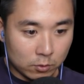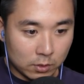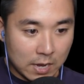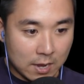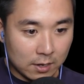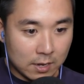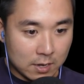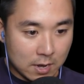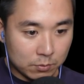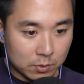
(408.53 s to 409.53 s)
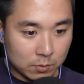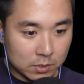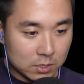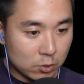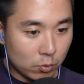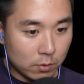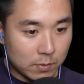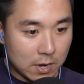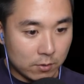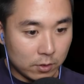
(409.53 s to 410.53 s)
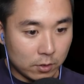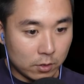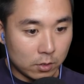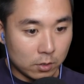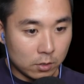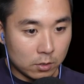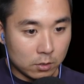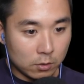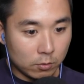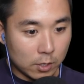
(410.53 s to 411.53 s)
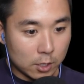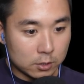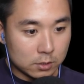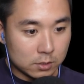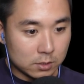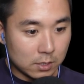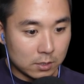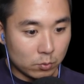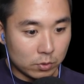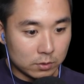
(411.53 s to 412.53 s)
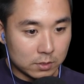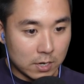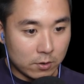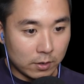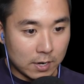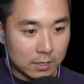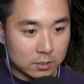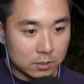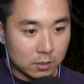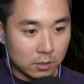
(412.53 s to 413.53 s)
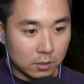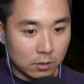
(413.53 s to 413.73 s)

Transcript: Or kidnapped them and stored them down here. Oh gosh, this is getting really scary, guys.